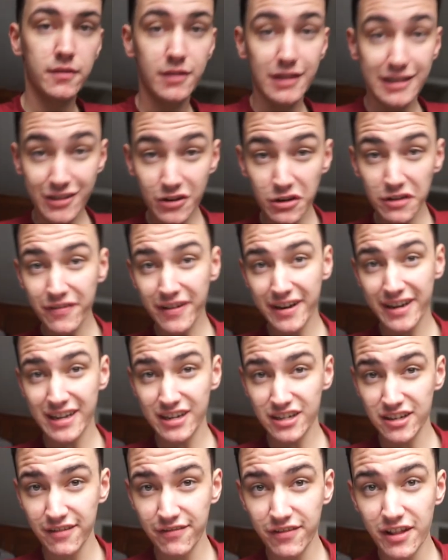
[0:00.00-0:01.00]
I don't know if I can
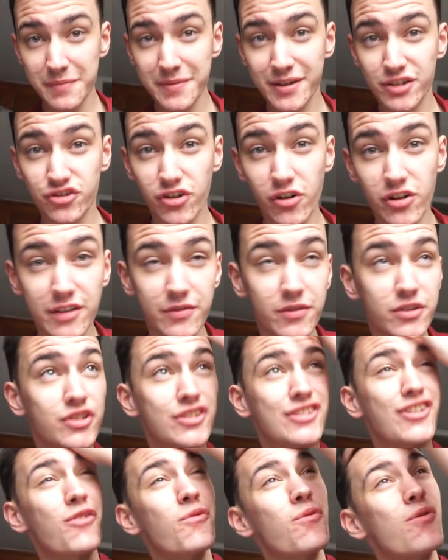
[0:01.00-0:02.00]
actually fly my drone in the
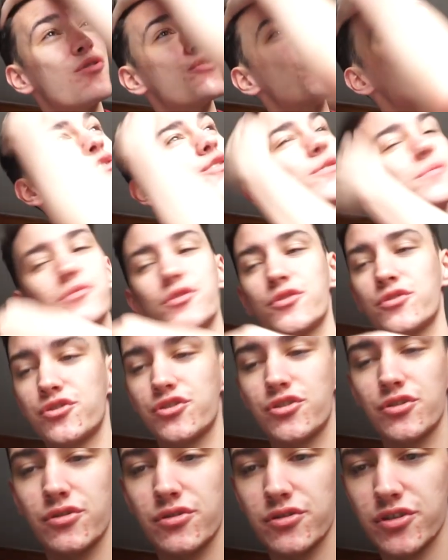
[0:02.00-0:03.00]
snow or not, I'm not
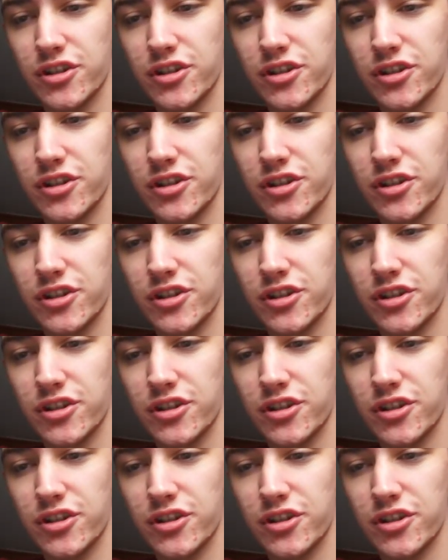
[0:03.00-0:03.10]
sure,